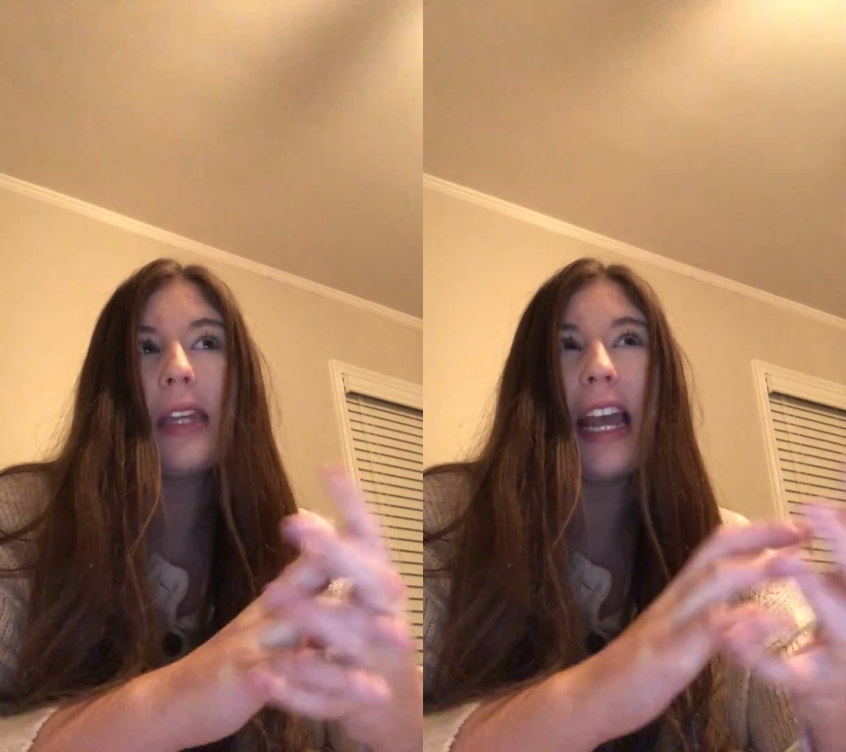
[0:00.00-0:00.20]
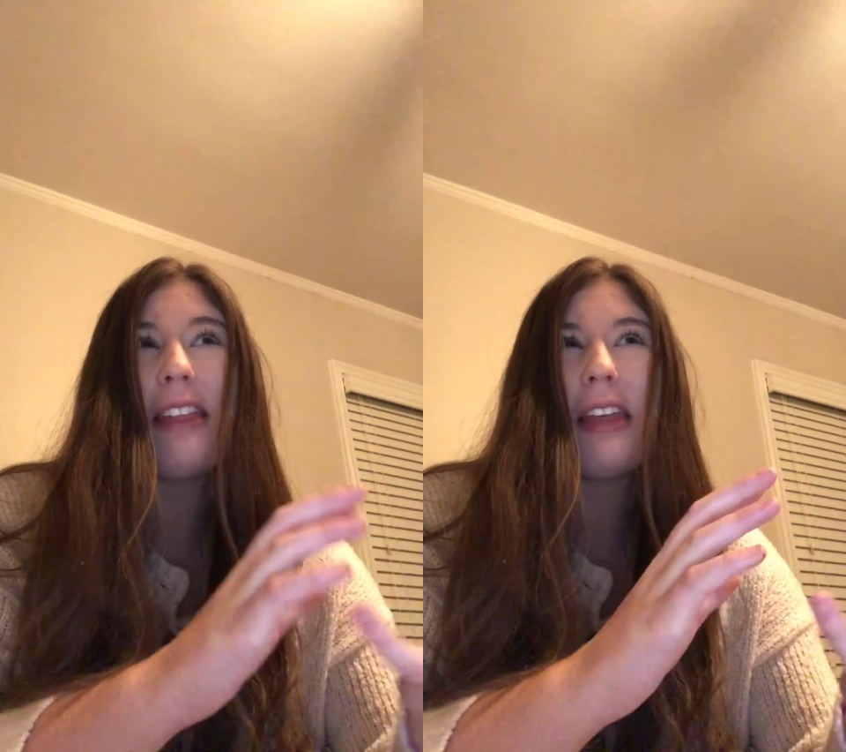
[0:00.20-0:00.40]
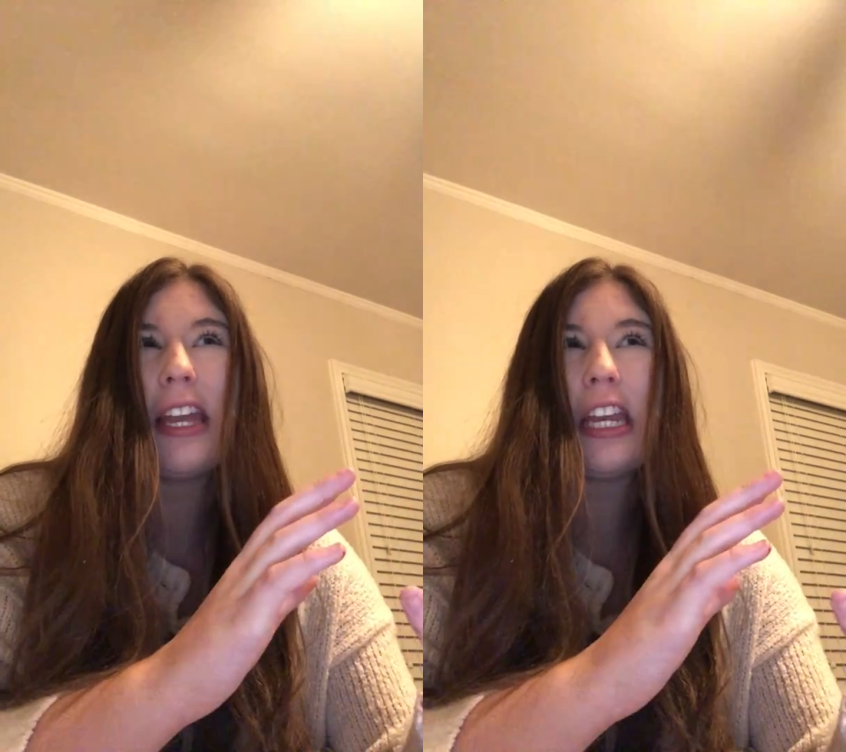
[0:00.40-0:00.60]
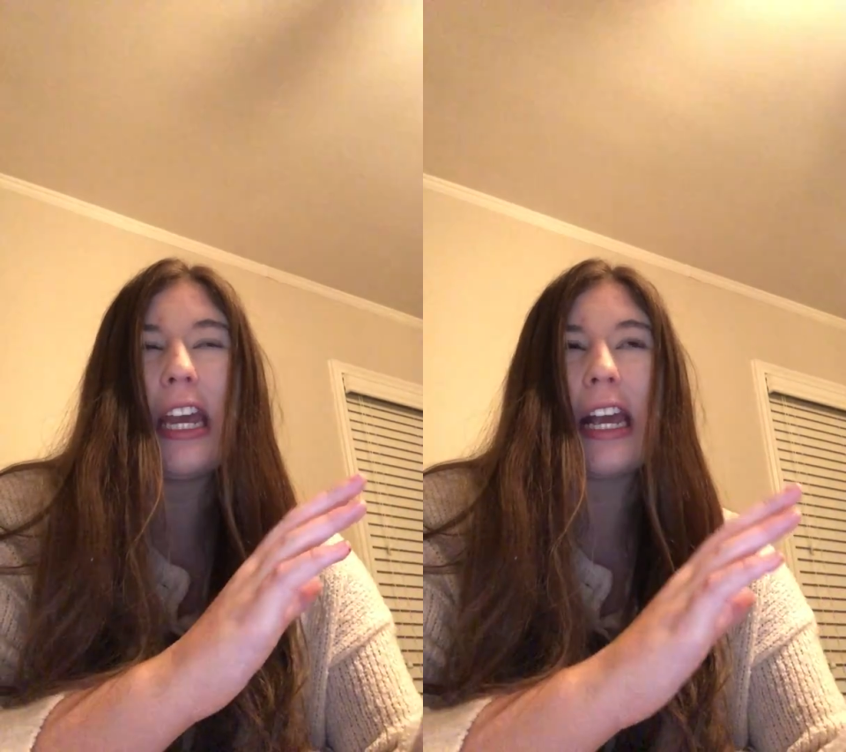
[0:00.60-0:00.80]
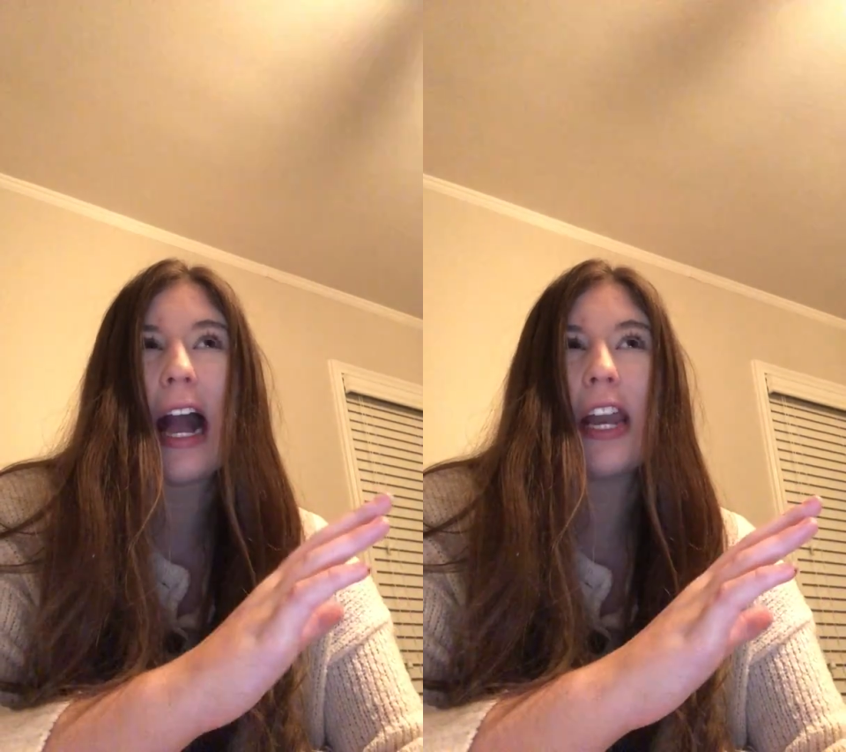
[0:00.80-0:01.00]
and then
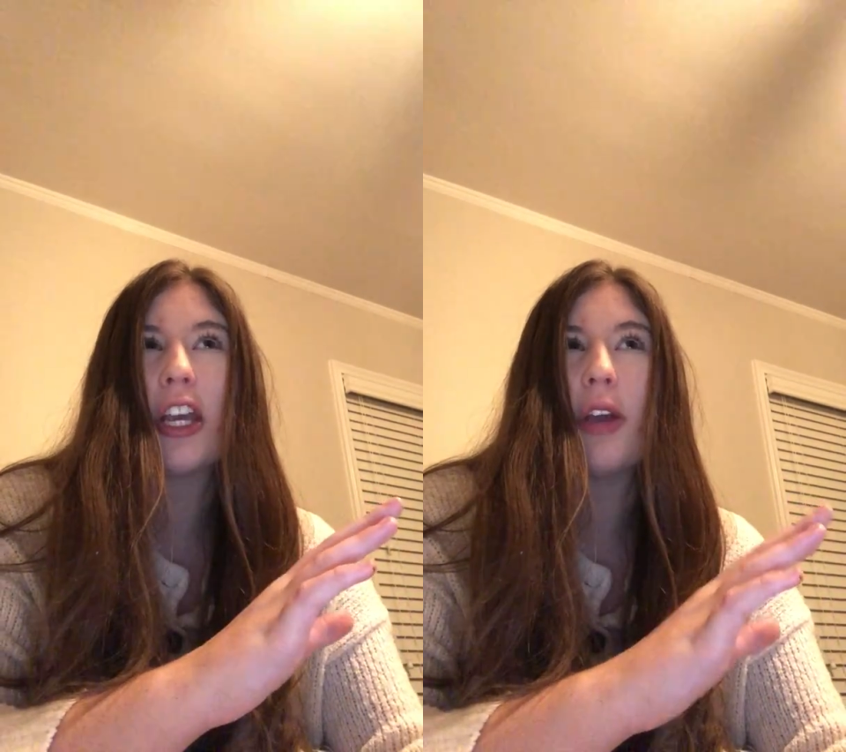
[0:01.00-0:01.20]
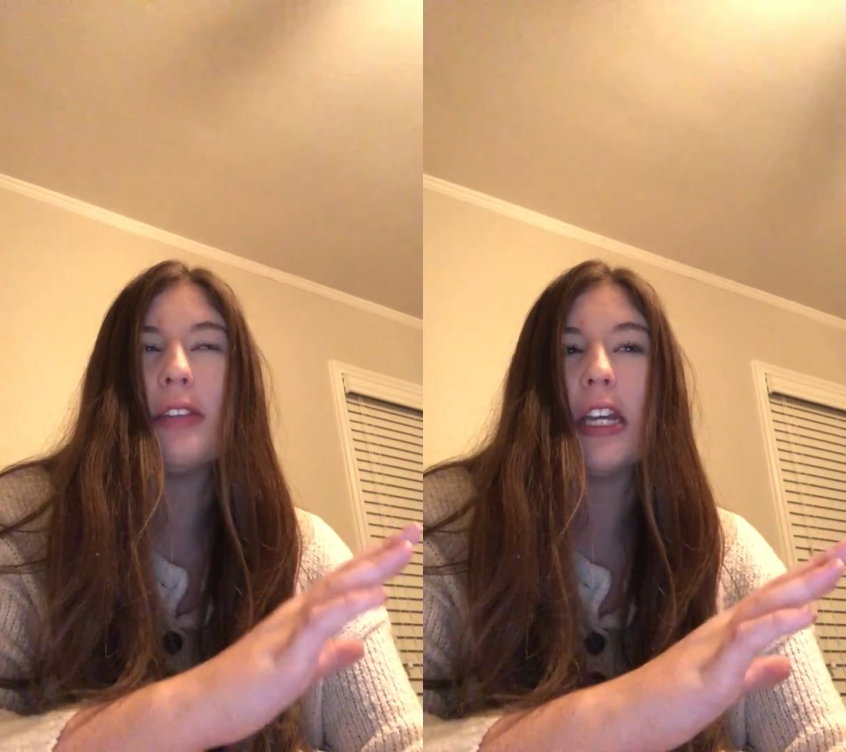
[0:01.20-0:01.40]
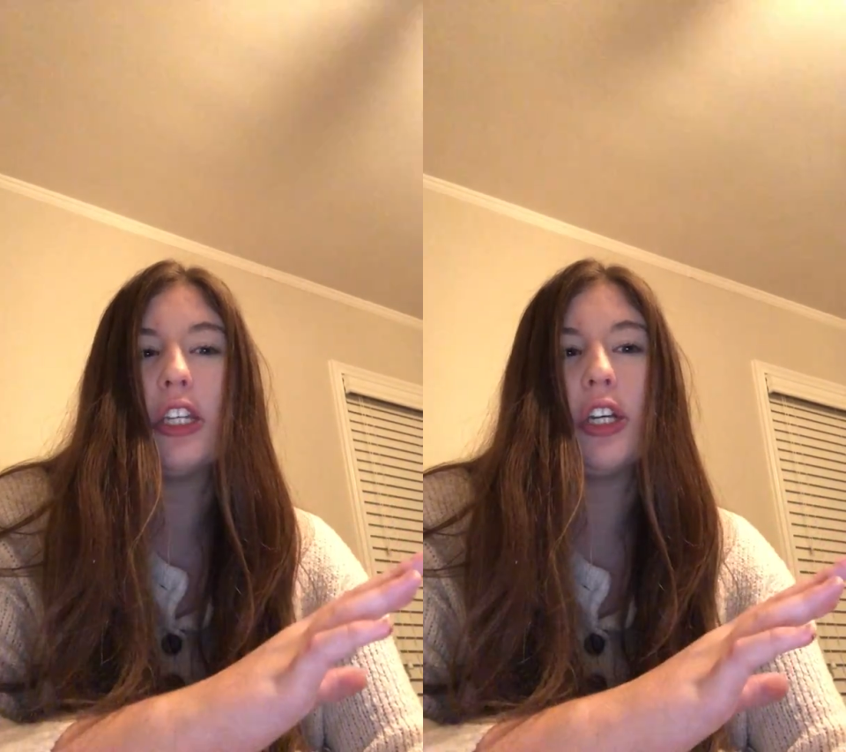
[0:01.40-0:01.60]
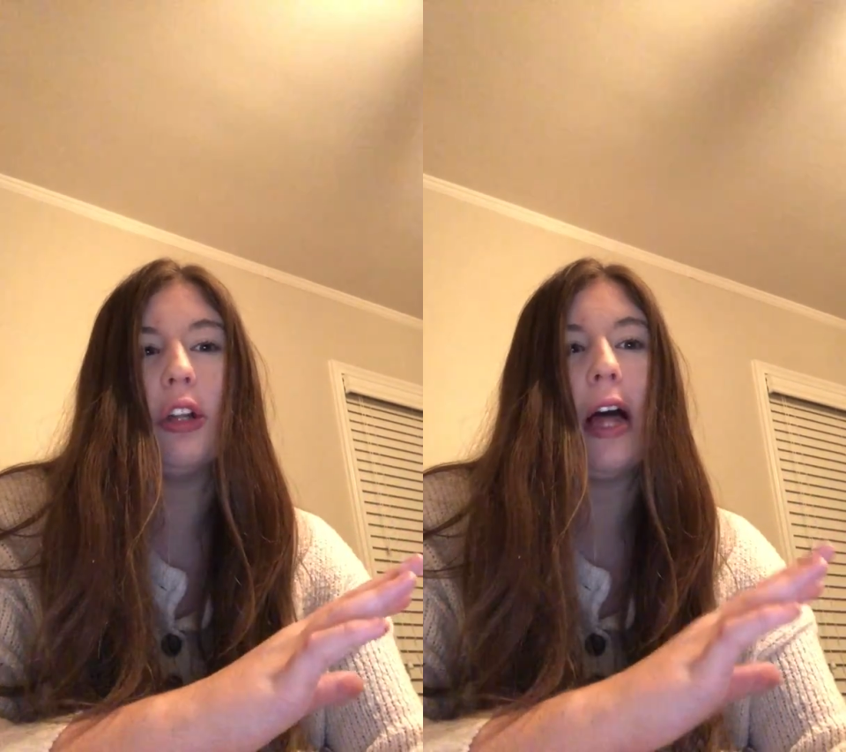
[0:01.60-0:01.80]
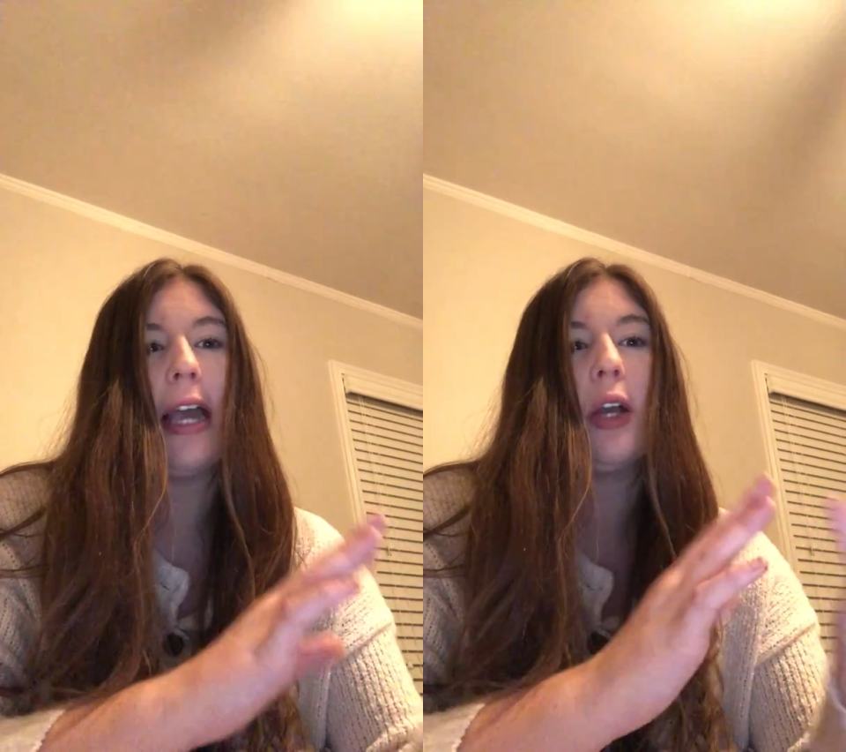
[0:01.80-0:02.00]
it kind of goes into
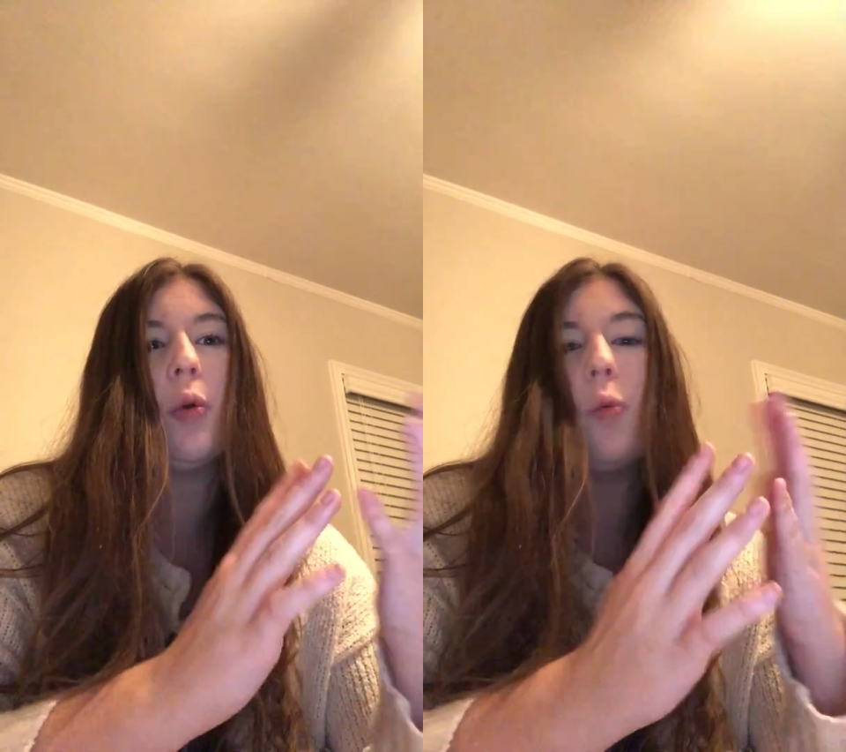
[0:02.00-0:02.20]
like